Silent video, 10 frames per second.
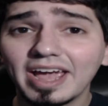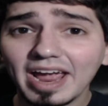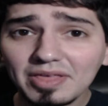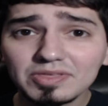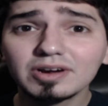
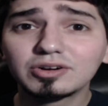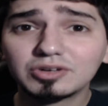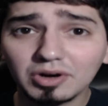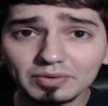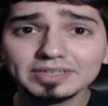and they're
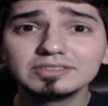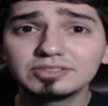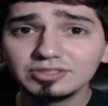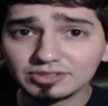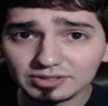going to
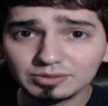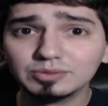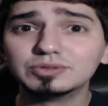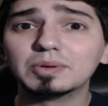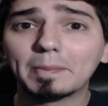
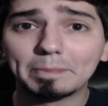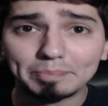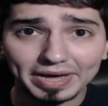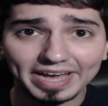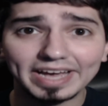use
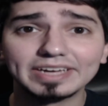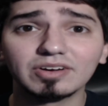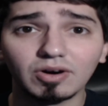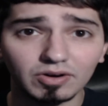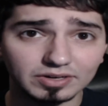bad
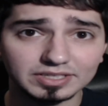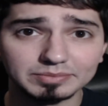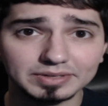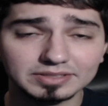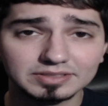
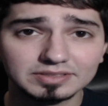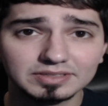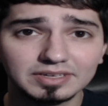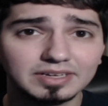arguments.